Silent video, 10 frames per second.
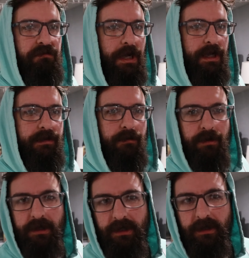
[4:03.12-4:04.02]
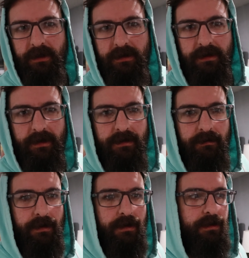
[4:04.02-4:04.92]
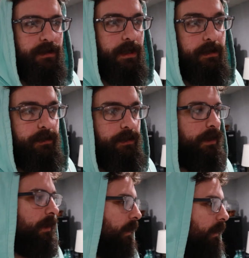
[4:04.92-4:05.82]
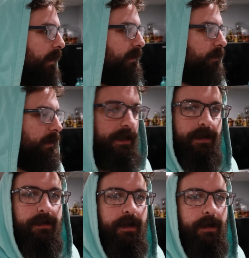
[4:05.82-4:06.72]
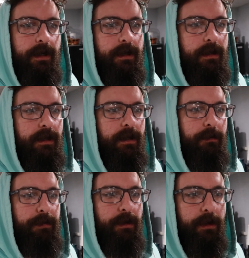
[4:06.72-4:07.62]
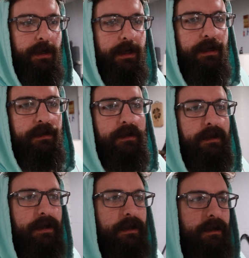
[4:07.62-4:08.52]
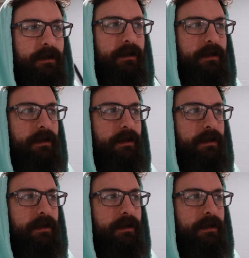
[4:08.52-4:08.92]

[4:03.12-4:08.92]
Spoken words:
Possibly start some furniture, I don't know. I just want to get this area cleaned up and organized and